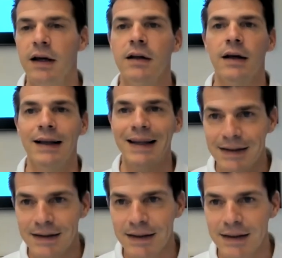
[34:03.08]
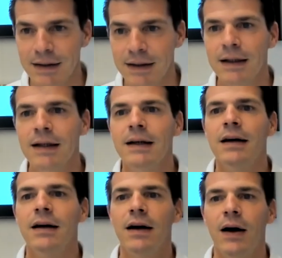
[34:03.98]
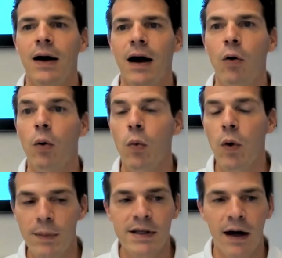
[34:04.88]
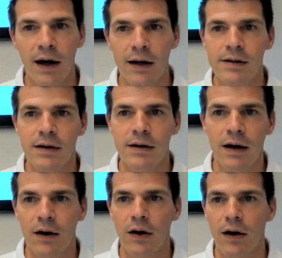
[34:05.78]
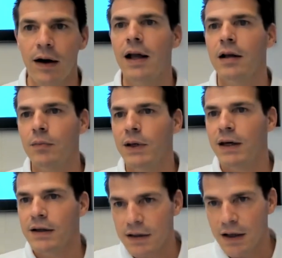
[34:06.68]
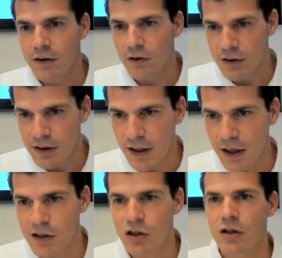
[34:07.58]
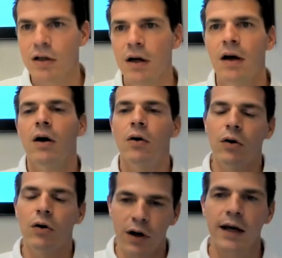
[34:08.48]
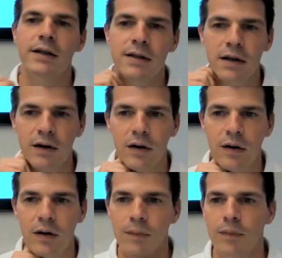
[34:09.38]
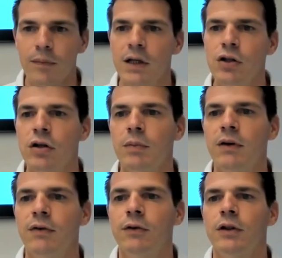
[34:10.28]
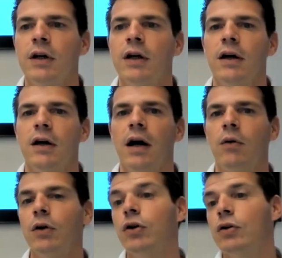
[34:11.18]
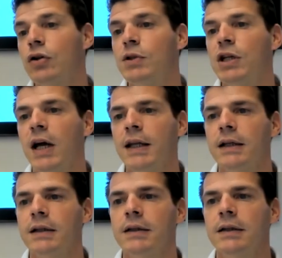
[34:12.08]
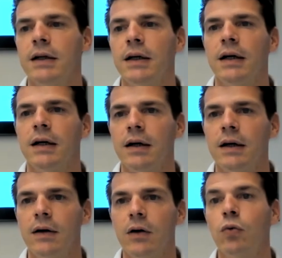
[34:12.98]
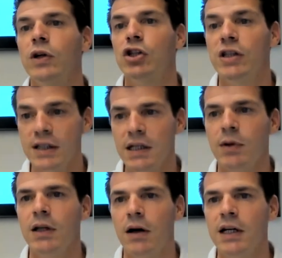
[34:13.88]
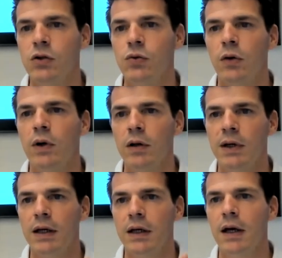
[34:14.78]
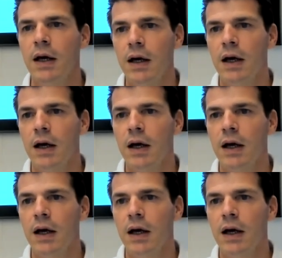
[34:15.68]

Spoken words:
like LinkedIn, our website, lbsa.ch, or as mentioned before, our YouTube channel, on which this seminar as well will be